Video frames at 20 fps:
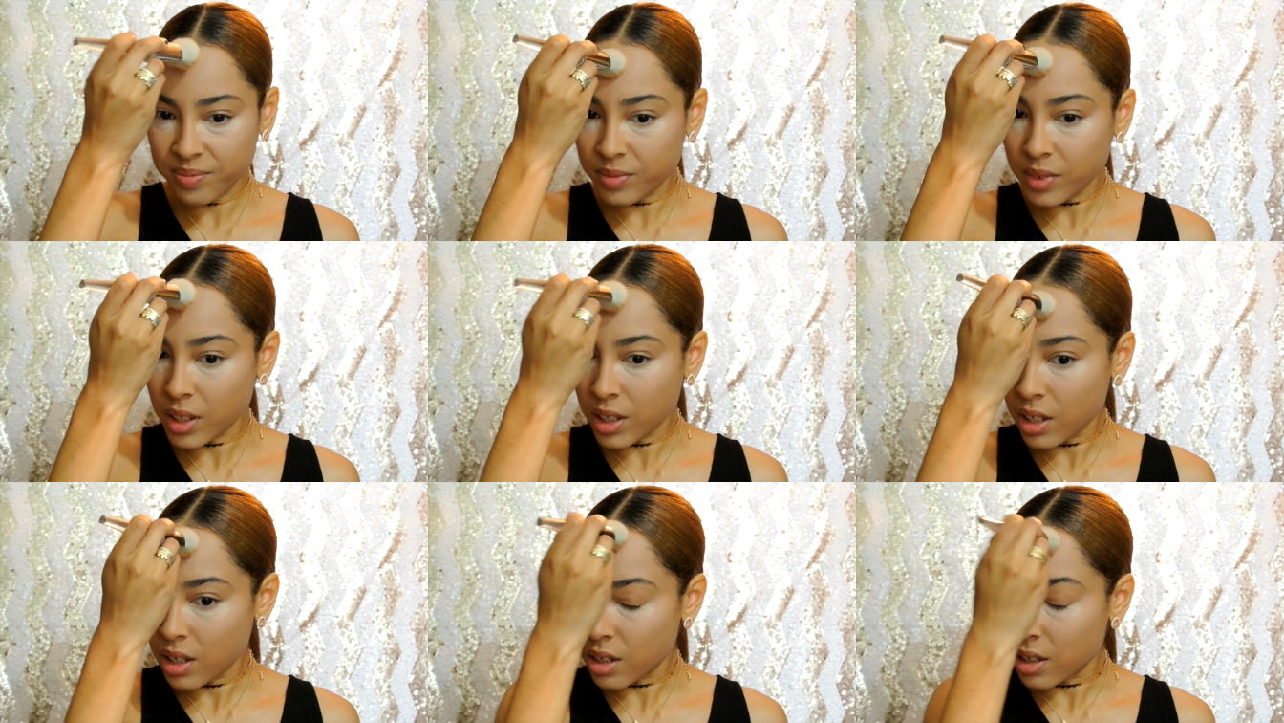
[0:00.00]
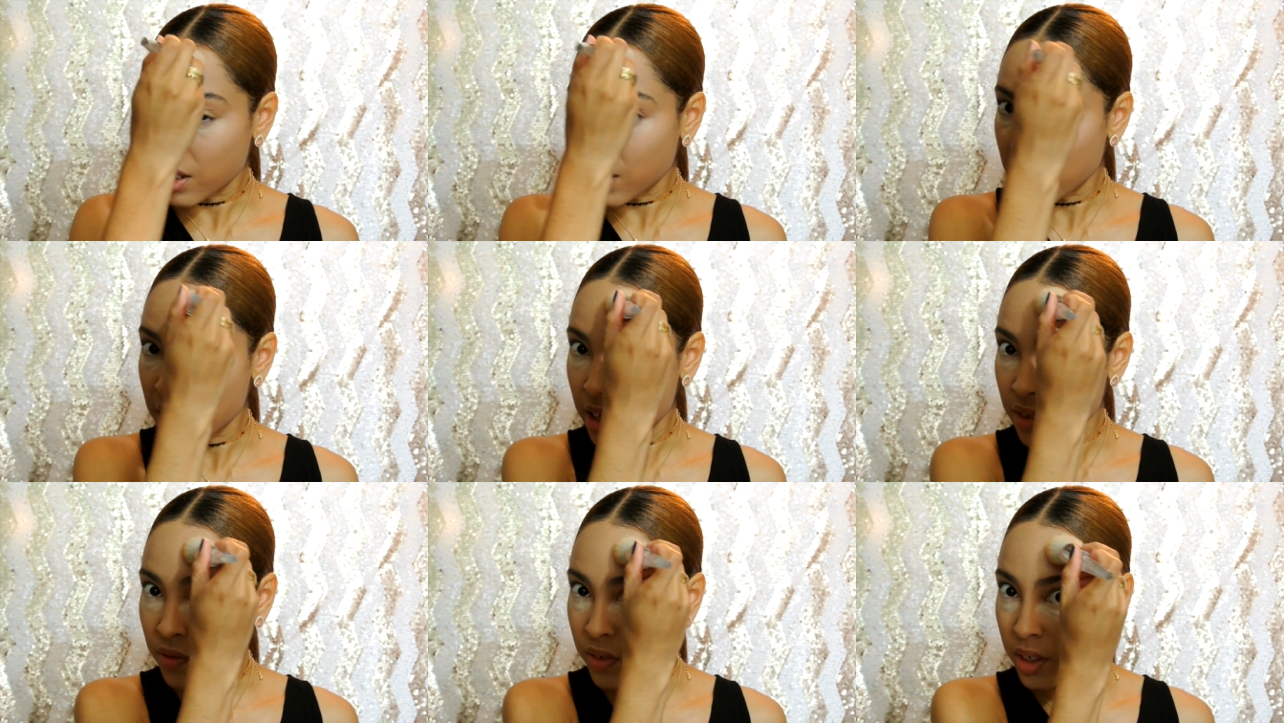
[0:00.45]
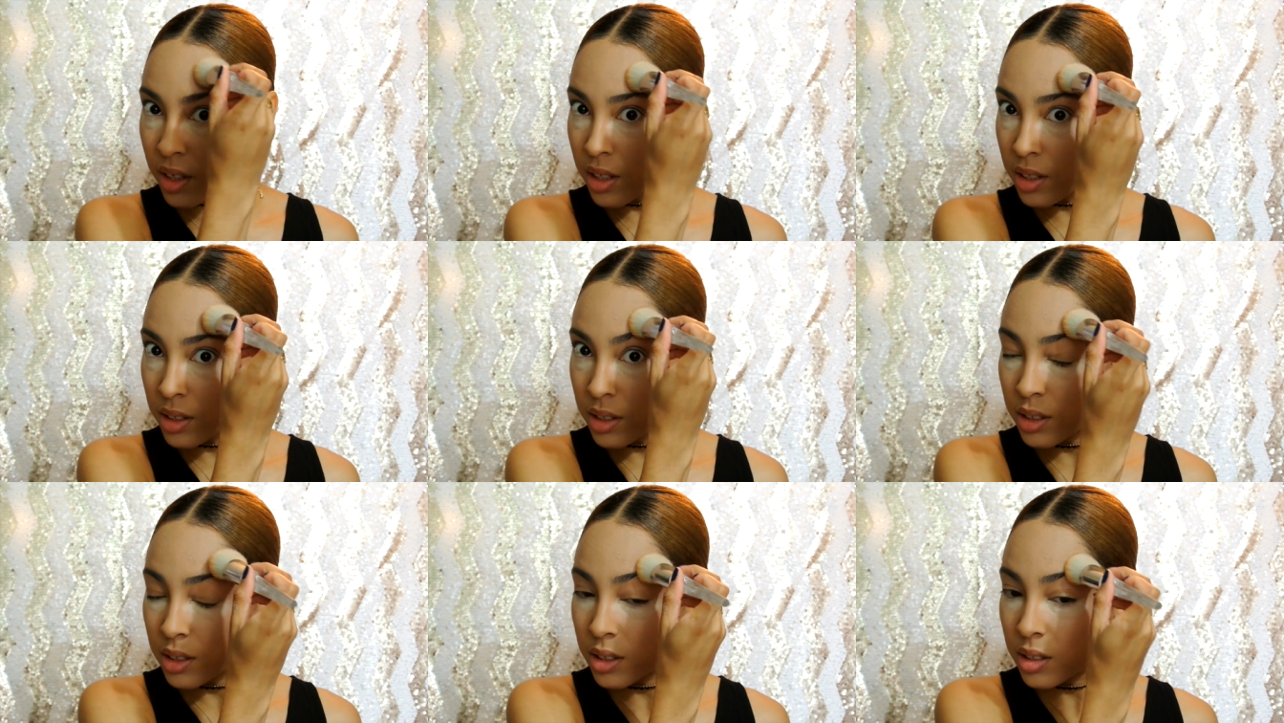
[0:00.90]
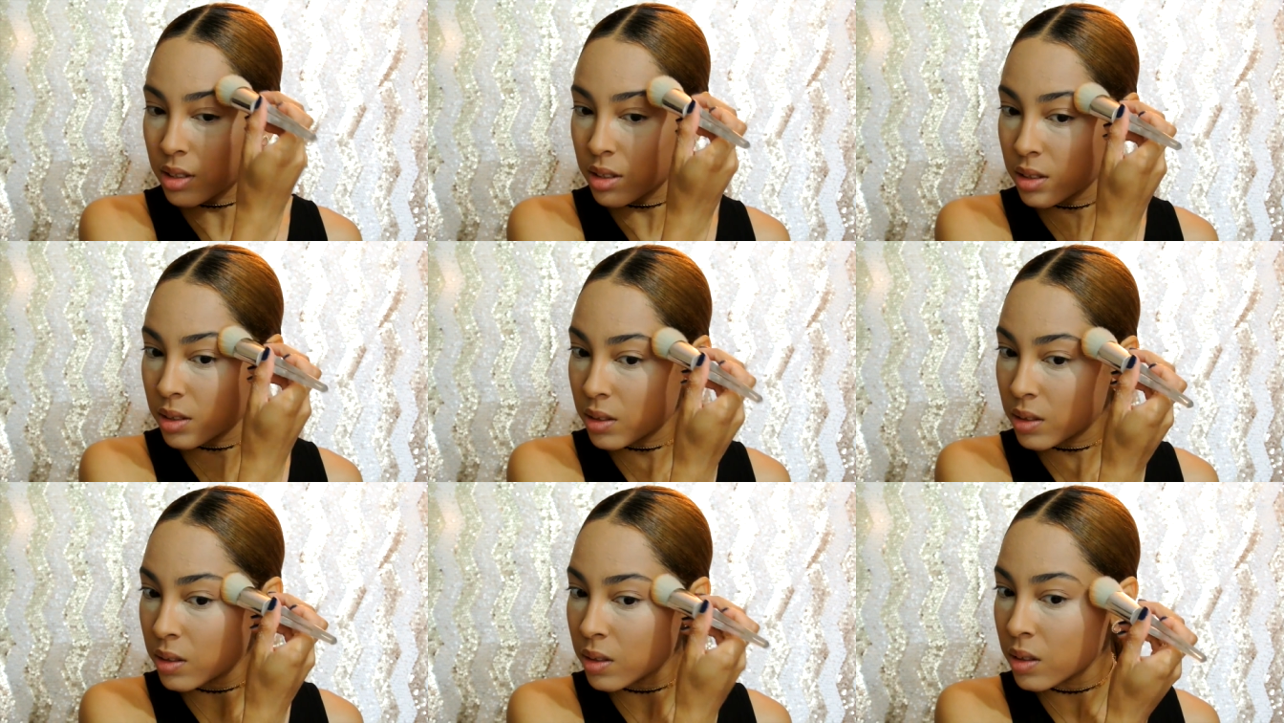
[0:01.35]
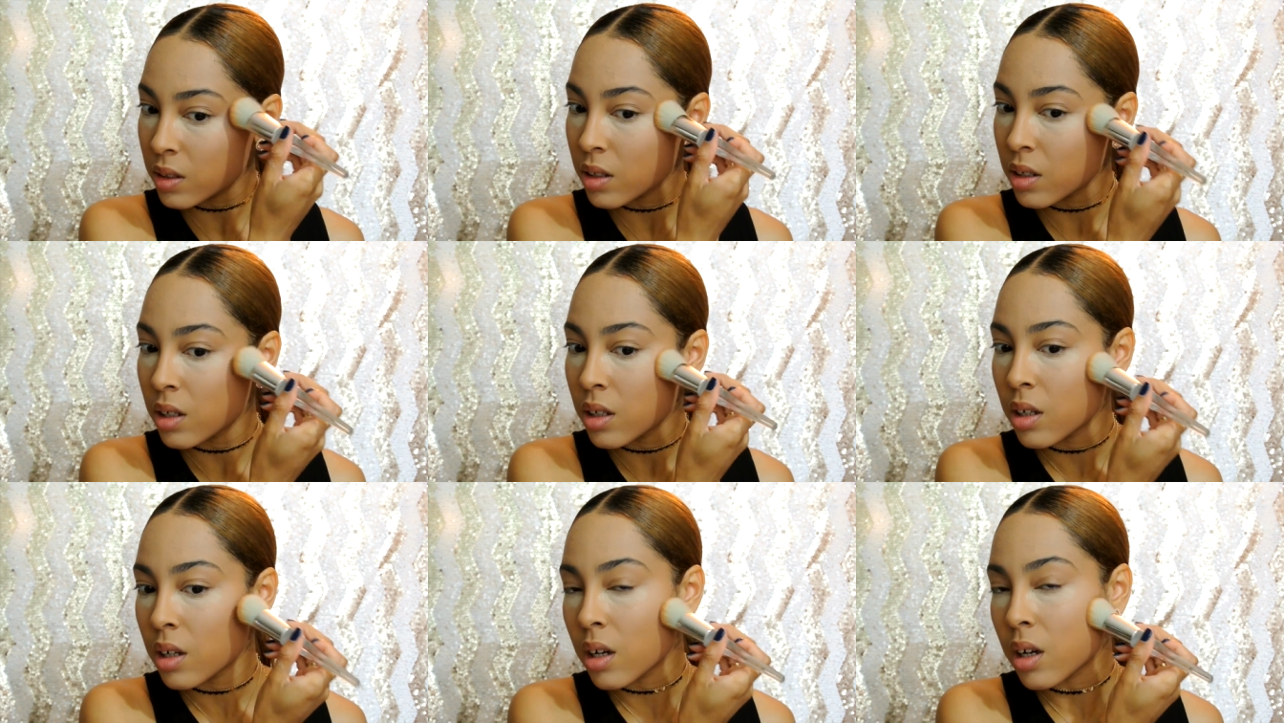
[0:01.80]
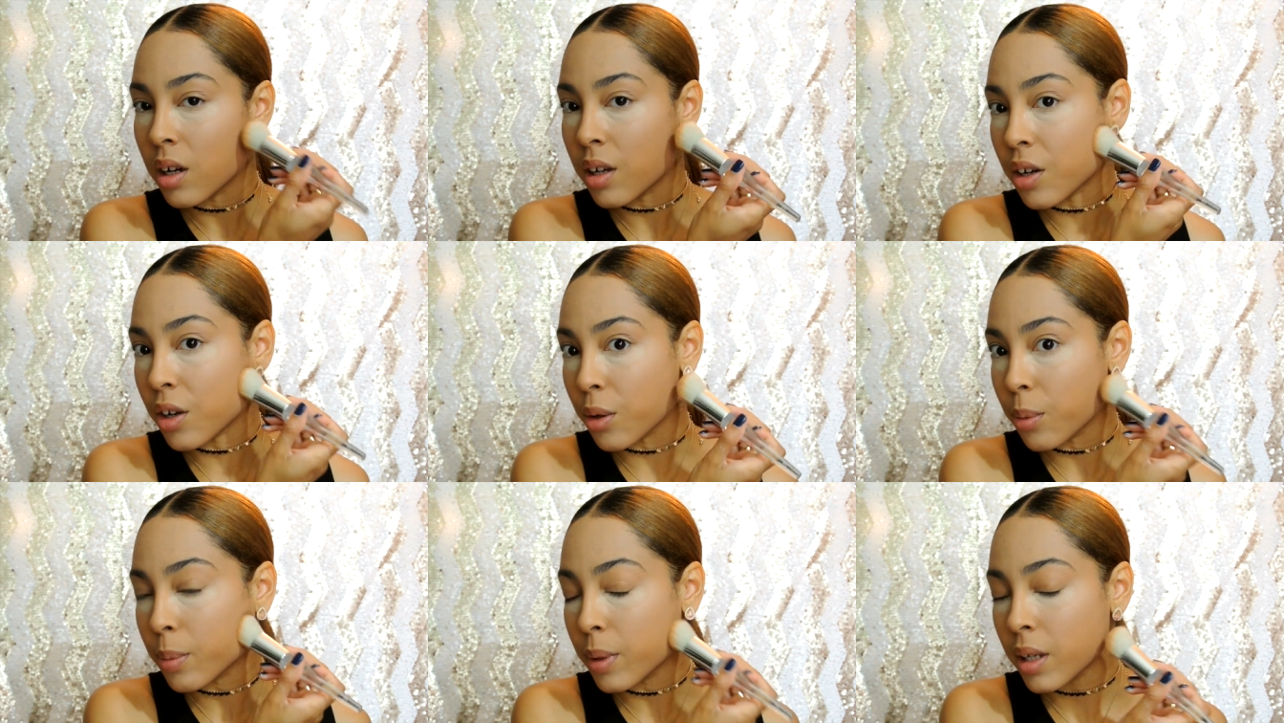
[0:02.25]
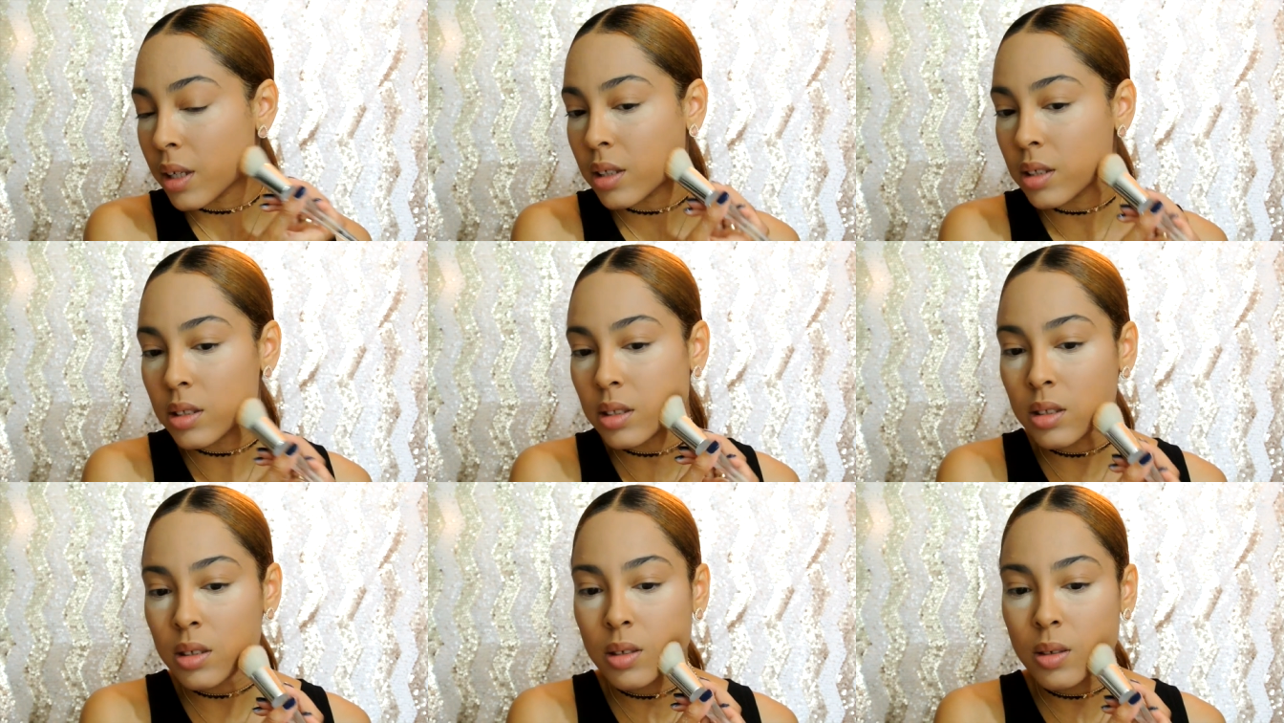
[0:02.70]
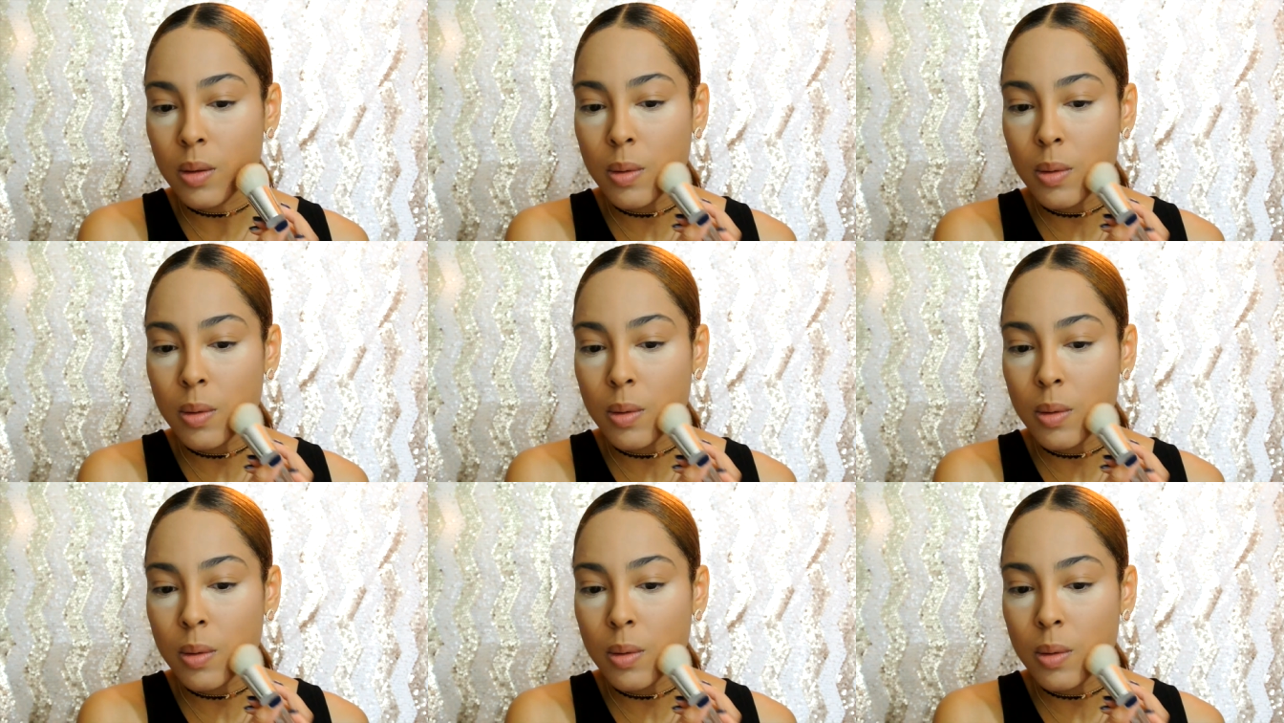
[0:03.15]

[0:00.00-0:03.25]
any unevenness on our base.